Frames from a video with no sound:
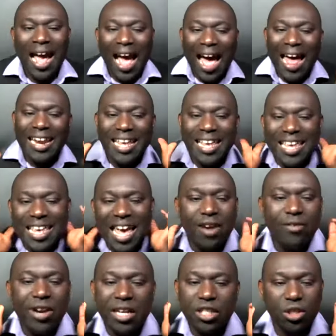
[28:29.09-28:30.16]
and
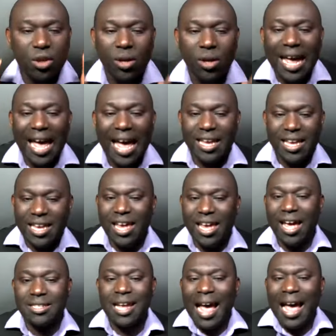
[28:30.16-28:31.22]
earrings on thy
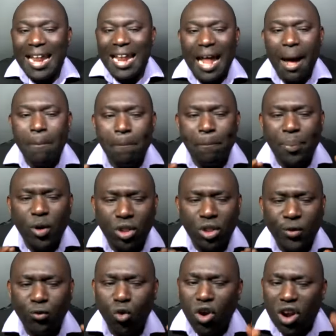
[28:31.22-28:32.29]
ears, and a beautiful